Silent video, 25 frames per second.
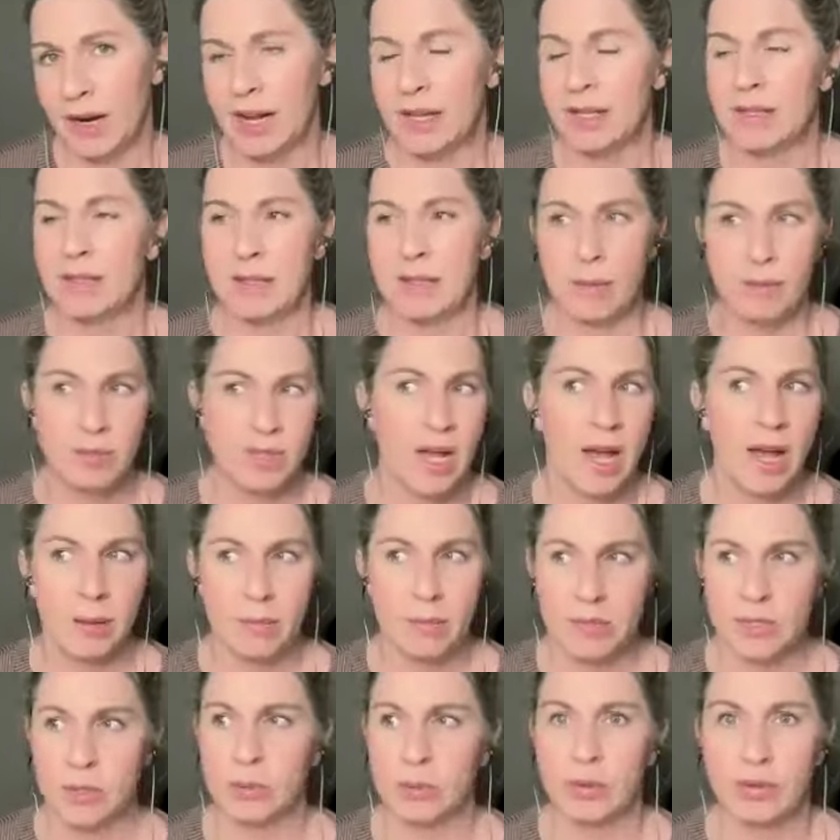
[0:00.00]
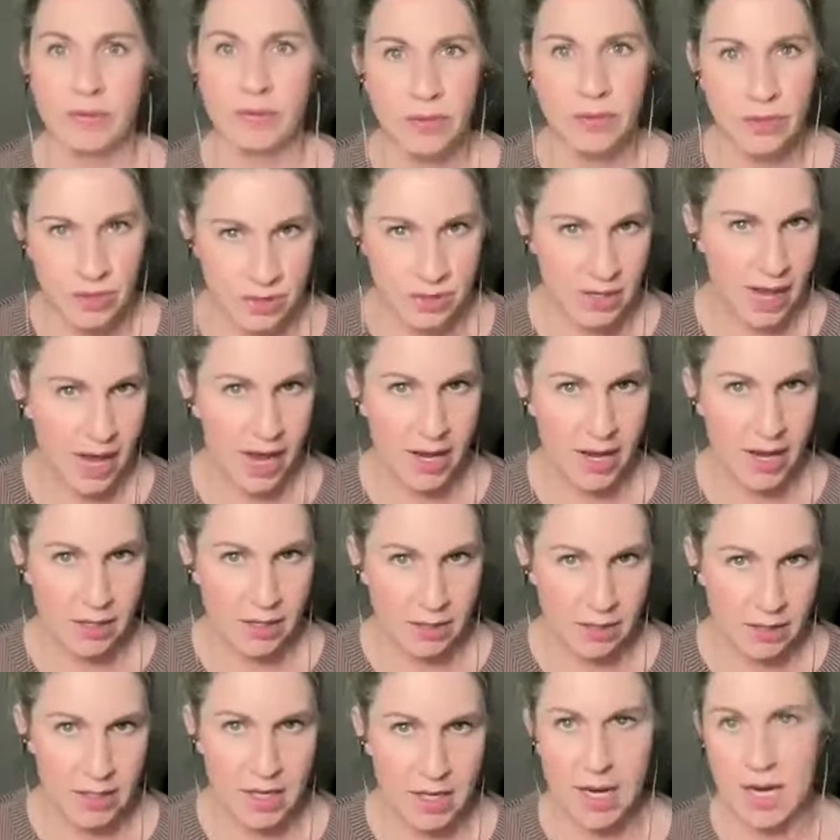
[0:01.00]
And sometimes a reverse diet
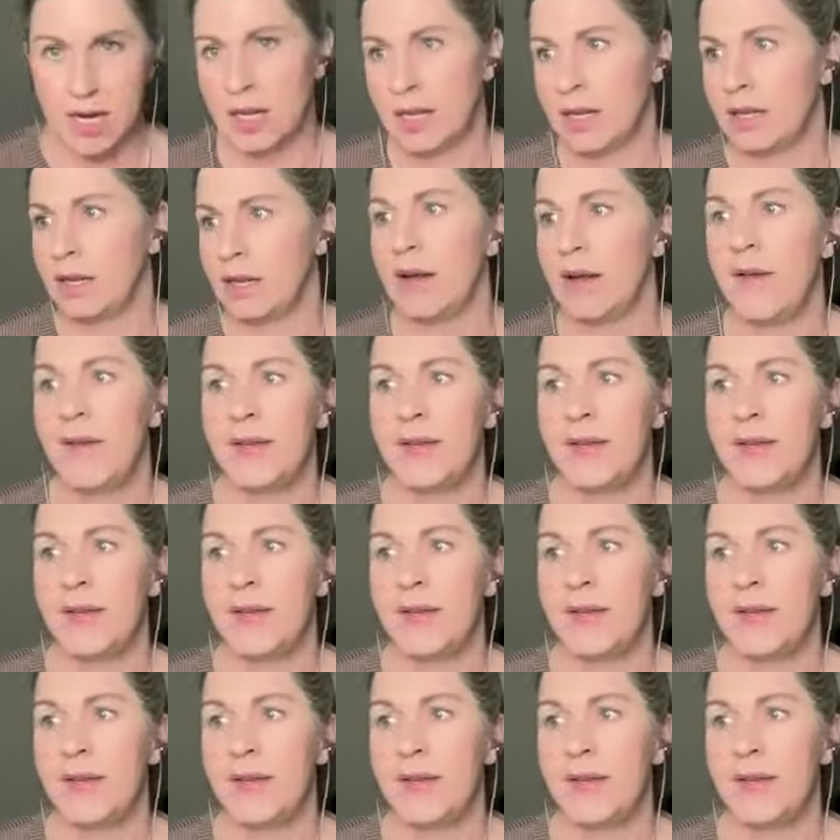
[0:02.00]
is needed,